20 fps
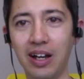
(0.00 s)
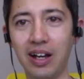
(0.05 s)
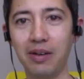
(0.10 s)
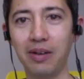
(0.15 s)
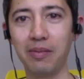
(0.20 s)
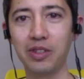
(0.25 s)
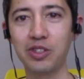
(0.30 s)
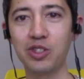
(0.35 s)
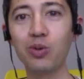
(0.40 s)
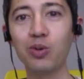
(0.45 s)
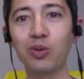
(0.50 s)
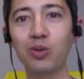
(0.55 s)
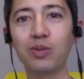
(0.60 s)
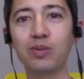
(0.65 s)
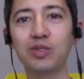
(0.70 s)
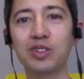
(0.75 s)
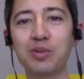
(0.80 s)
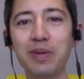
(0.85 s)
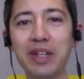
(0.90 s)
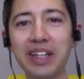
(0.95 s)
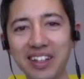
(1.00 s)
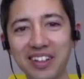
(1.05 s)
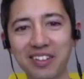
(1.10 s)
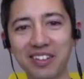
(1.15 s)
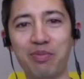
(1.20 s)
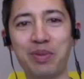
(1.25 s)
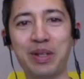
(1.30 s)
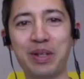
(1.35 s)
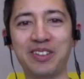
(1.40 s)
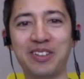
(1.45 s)
So speaking
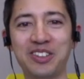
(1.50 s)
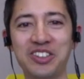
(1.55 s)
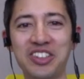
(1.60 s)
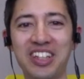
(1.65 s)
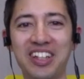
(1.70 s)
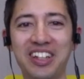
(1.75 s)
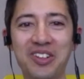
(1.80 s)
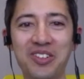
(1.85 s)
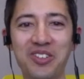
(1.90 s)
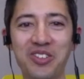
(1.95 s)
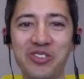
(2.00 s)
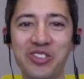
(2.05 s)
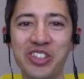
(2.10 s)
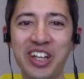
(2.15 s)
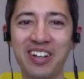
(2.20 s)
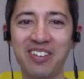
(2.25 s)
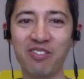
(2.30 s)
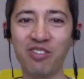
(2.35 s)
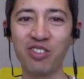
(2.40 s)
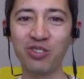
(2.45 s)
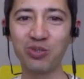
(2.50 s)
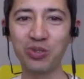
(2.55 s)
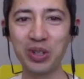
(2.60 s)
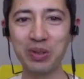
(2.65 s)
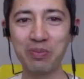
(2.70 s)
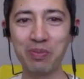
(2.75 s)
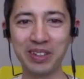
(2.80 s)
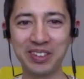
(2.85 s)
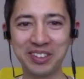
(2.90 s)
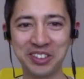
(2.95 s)
of pillars, I know there's kind of 3
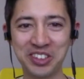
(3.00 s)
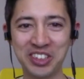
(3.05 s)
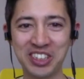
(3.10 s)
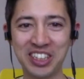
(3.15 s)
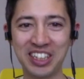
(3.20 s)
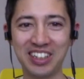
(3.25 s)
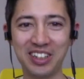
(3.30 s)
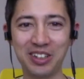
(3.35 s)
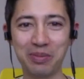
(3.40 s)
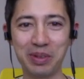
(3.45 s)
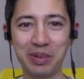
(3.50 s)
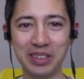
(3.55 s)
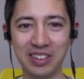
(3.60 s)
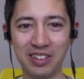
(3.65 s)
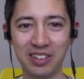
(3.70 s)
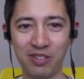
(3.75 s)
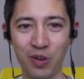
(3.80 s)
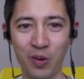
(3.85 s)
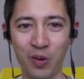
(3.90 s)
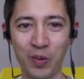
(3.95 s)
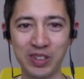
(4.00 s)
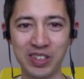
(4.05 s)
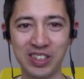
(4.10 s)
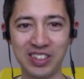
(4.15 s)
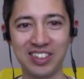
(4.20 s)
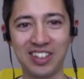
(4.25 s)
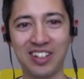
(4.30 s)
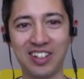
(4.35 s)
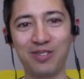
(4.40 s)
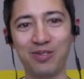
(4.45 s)
pillars that your business
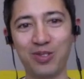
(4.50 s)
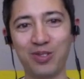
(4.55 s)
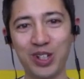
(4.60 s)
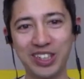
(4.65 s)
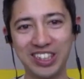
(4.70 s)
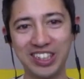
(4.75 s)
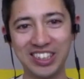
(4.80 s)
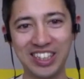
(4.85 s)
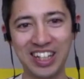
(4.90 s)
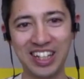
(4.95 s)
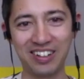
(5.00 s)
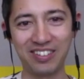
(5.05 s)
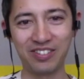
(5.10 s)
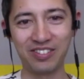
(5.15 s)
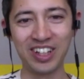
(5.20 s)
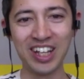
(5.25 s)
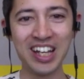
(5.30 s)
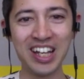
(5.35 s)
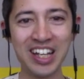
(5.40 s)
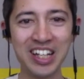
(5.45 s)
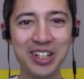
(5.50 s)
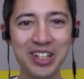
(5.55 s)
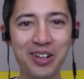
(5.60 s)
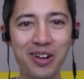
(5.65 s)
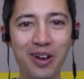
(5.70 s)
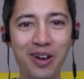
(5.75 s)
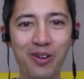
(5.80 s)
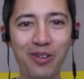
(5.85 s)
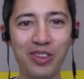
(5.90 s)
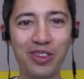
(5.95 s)
focuses on. One is kind of,
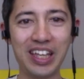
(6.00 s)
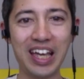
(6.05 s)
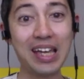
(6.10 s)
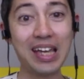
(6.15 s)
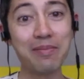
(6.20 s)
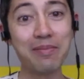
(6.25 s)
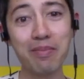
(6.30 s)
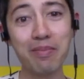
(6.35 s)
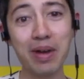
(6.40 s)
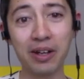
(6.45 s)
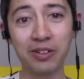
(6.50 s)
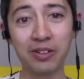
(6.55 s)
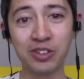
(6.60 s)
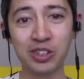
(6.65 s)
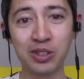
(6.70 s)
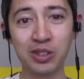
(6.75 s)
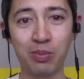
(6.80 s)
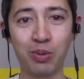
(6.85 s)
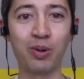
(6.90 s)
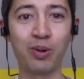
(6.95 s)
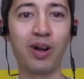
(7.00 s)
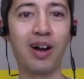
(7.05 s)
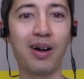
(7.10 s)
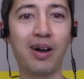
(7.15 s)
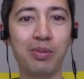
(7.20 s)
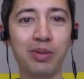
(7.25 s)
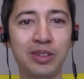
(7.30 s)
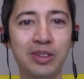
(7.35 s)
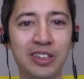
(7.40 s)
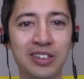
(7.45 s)
the inbound support
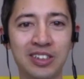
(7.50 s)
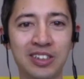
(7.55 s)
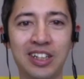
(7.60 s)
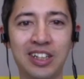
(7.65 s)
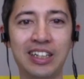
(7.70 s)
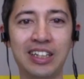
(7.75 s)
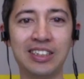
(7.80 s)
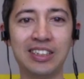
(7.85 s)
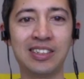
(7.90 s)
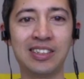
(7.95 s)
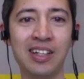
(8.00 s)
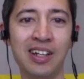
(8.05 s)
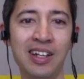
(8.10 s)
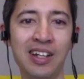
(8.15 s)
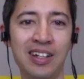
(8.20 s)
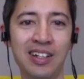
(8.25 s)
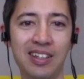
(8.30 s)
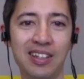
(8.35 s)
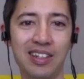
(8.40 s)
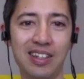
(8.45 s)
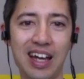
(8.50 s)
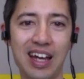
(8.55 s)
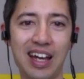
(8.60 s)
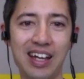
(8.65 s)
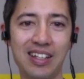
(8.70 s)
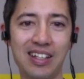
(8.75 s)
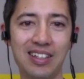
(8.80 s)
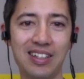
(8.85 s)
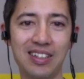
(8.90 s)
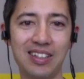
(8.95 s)
opportunities
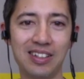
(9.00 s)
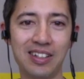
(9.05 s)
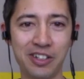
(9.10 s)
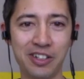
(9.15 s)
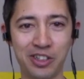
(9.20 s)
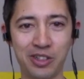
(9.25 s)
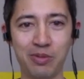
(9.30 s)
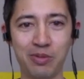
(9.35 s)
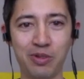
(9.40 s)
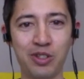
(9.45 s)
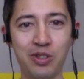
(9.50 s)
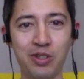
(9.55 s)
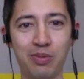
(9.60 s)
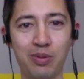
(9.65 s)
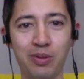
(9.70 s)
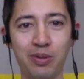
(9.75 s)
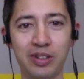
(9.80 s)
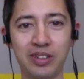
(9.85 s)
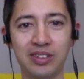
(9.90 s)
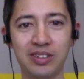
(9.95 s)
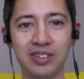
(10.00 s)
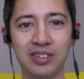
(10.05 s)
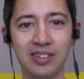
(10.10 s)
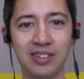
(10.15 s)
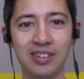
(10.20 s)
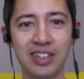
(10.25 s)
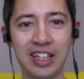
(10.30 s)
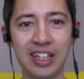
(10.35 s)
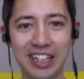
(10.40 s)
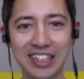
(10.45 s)
that customer support
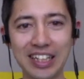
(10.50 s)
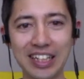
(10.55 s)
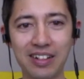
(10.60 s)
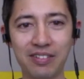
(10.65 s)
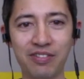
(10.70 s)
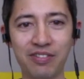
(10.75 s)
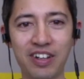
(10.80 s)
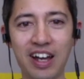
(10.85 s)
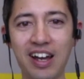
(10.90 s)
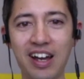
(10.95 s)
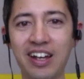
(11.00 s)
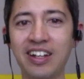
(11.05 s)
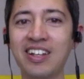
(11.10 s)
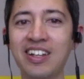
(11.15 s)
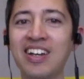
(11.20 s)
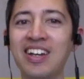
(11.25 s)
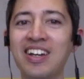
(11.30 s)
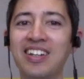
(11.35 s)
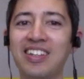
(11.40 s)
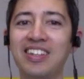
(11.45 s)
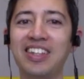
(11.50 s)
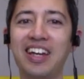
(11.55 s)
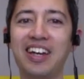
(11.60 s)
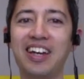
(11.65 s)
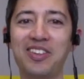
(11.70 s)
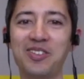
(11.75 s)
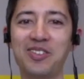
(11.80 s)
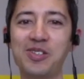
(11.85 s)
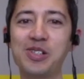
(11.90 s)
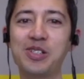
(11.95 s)
can identify. The
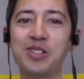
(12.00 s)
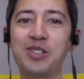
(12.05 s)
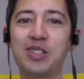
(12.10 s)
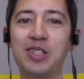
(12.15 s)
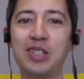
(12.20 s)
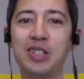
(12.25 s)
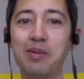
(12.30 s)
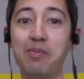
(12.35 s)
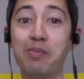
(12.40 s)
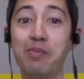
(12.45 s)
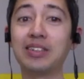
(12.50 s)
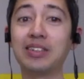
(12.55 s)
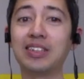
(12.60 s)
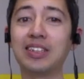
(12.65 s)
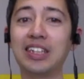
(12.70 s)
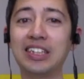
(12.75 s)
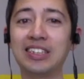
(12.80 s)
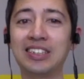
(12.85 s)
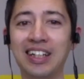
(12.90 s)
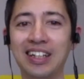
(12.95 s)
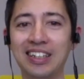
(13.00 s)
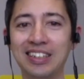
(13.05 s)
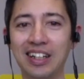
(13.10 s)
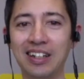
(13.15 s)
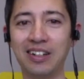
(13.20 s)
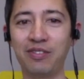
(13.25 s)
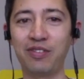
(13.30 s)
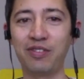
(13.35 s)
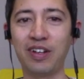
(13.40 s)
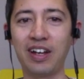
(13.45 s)
other is the ability to
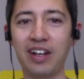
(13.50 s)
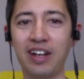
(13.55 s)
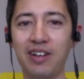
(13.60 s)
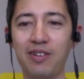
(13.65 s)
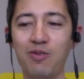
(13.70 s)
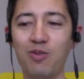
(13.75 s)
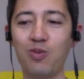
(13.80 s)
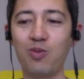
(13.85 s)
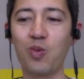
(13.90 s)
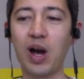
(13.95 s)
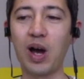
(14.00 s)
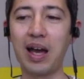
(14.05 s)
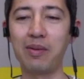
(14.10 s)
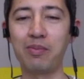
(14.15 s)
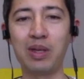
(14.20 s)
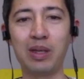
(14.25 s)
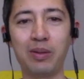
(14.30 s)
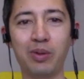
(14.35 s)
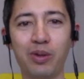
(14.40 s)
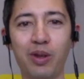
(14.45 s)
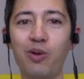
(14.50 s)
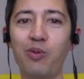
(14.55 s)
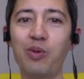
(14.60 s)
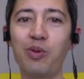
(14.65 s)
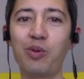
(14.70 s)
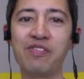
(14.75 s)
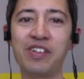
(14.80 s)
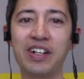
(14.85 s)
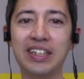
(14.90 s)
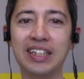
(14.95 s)
identify why people are
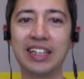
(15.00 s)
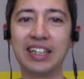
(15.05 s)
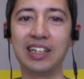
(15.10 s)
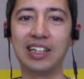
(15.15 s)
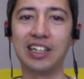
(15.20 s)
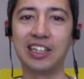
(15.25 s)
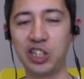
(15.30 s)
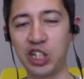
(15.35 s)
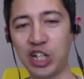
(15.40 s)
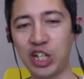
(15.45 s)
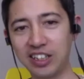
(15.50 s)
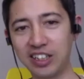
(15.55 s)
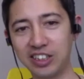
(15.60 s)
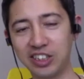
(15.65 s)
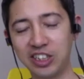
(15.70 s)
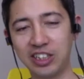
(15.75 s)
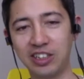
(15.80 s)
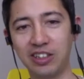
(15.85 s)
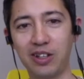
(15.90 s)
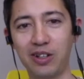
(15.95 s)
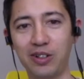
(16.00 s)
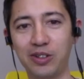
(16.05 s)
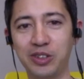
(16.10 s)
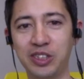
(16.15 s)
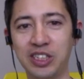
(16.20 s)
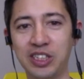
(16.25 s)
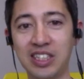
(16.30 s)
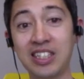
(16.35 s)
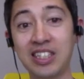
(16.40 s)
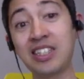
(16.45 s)
refunding and challenging
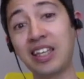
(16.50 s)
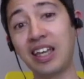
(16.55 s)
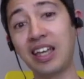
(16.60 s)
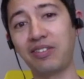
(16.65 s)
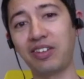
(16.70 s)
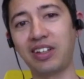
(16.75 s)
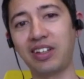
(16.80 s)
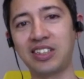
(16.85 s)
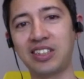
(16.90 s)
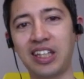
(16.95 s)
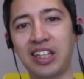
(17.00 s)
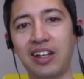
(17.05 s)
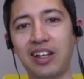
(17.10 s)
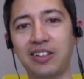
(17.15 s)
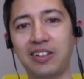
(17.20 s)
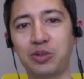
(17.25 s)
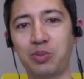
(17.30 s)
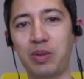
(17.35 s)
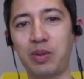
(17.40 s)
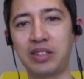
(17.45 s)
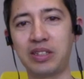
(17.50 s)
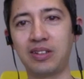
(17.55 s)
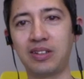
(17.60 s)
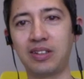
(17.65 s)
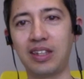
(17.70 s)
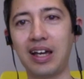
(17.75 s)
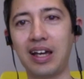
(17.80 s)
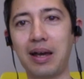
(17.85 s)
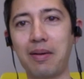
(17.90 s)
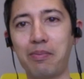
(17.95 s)
those and saving sales based on
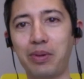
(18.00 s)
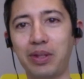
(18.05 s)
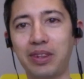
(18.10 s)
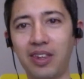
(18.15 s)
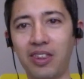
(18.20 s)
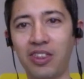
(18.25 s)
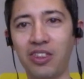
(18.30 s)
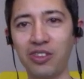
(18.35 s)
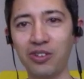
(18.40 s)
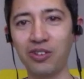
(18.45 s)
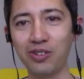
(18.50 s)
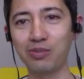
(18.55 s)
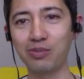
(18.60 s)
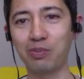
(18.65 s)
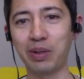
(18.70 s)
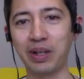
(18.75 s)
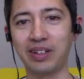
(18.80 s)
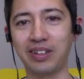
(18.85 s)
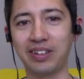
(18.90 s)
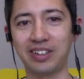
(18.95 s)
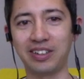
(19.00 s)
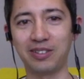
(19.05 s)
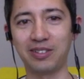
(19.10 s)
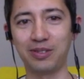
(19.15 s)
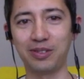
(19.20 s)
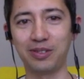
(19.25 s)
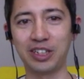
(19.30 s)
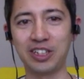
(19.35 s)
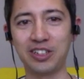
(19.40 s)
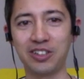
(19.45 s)
that. But the third pillar,
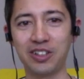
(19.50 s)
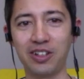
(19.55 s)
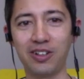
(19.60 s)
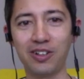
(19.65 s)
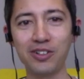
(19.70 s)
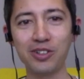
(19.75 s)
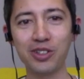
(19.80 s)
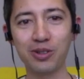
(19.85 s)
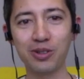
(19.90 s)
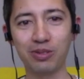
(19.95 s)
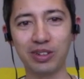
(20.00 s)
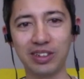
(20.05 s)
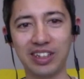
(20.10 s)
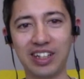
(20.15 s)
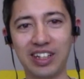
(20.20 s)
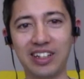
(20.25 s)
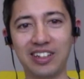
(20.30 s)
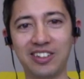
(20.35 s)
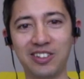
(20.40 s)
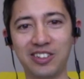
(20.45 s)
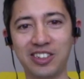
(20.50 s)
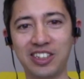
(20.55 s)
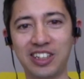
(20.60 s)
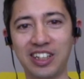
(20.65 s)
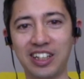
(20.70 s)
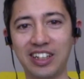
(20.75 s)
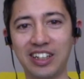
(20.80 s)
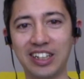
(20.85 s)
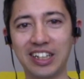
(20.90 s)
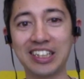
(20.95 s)
which is also really
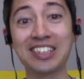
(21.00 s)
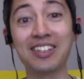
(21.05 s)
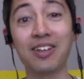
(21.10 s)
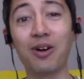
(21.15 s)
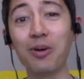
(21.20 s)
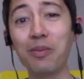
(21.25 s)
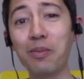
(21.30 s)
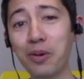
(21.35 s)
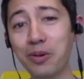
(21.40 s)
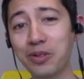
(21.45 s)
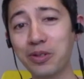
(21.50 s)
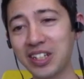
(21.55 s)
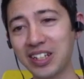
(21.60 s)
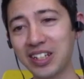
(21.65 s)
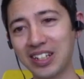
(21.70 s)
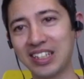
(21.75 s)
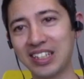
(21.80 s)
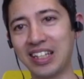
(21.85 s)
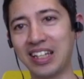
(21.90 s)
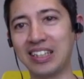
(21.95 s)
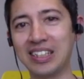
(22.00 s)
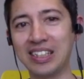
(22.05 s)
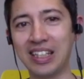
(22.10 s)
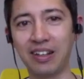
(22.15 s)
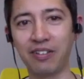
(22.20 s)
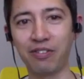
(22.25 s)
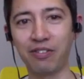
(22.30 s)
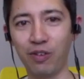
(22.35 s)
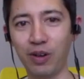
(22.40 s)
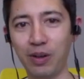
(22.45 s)
interesting, and it's almost in a sense
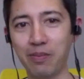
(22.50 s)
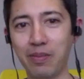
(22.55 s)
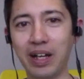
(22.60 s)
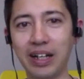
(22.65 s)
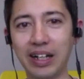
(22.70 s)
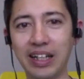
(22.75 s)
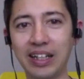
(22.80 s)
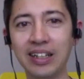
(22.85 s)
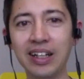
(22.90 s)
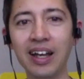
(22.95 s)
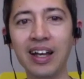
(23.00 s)
like free money,